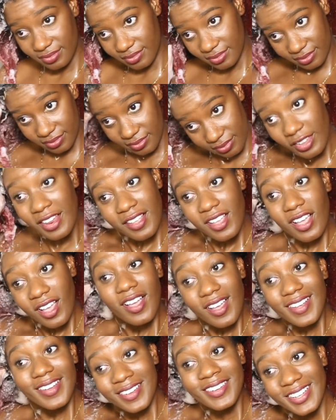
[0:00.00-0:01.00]
Give myself
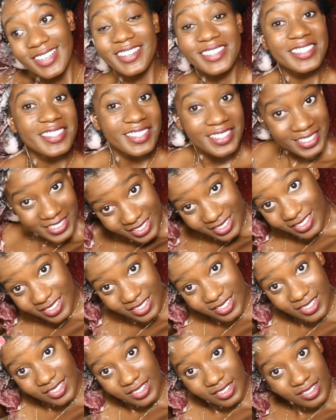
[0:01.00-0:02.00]
a nice scalp
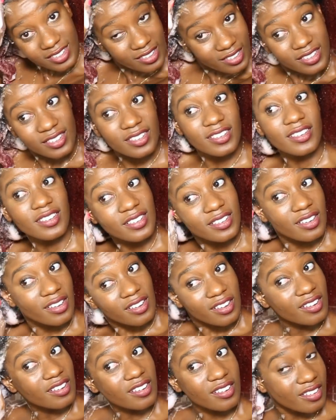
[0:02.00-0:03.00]

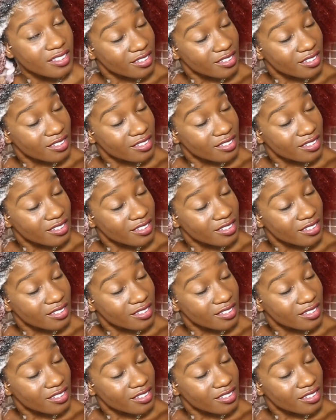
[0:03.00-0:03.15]
massage.